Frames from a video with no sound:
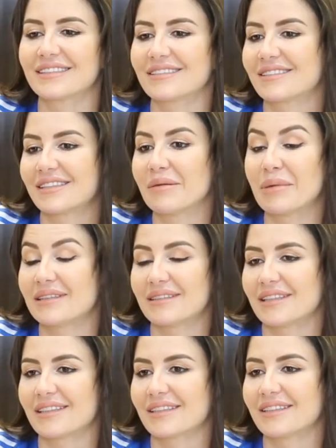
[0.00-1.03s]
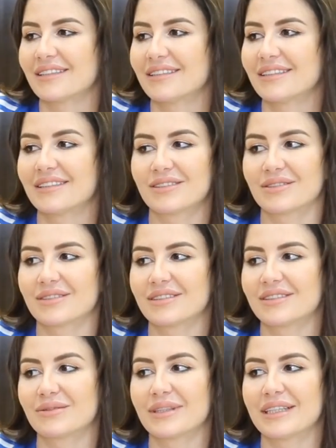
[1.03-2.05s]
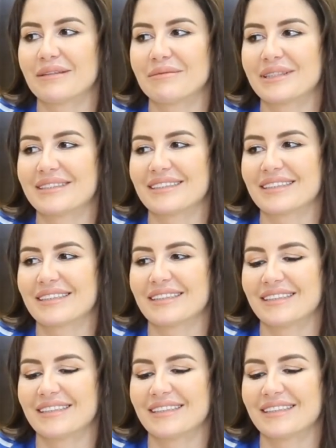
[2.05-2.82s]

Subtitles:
it's amazing. It's really amazing.